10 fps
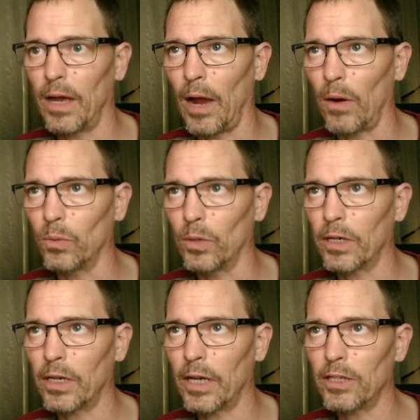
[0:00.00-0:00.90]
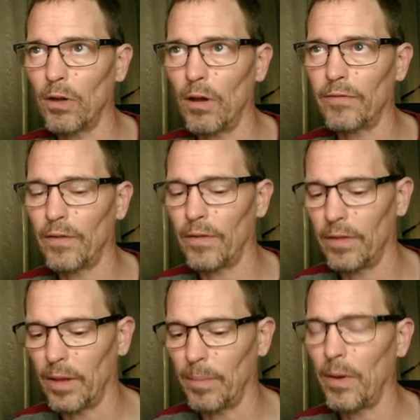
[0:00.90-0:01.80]
Our rook cuts off
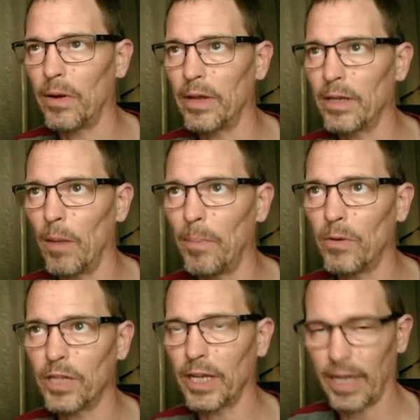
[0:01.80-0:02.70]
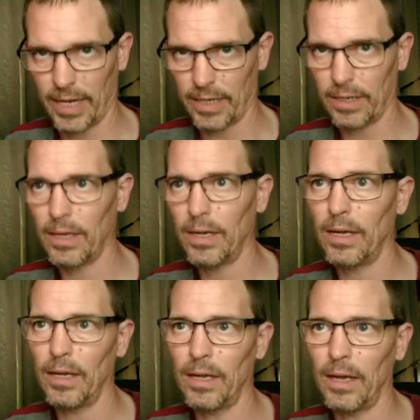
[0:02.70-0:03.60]
the opposing king,
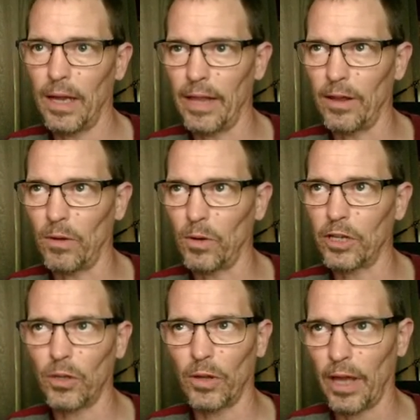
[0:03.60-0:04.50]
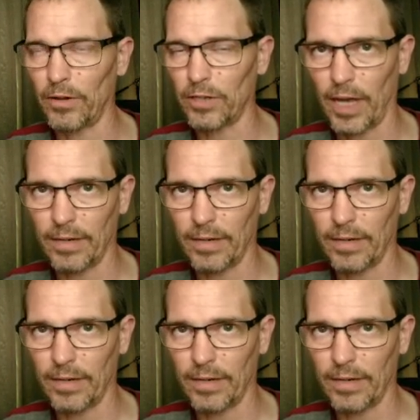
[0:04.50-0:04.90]
and their rook is on the other side.